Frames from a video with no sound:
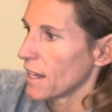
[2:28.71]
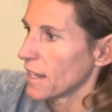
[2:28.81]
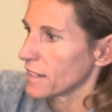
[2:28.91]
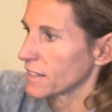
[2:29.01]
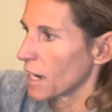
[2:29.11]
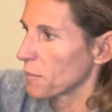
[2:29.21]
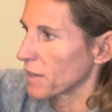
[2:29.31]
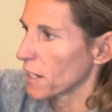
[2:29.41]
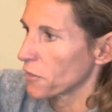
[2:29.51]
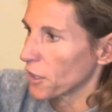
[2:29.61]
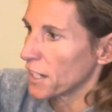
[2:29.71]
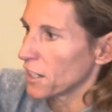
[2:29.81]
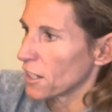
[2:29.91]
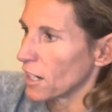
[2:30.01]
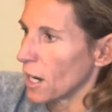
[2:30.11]
Same thing for
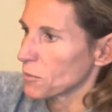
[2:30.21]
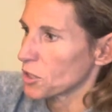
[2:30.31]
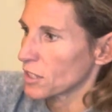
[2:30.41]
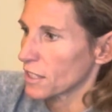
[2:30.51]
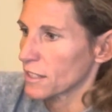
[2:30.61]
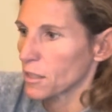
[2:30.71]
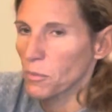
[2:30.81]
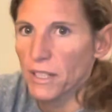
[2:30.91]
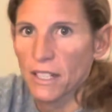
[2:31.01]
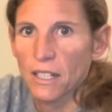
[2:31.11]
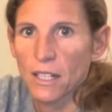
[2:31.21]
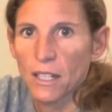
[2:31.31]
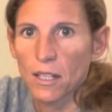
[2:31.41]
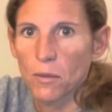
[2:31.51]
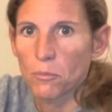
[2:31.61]
here. I'm just going to simply
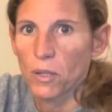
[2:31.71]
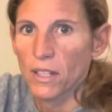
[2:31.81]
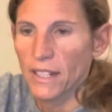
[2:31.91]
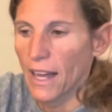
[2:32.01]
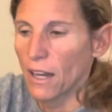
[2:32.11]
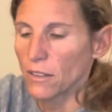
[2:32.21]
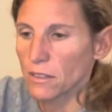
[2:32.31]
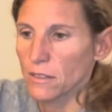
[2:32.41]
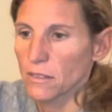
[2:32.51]
pull it out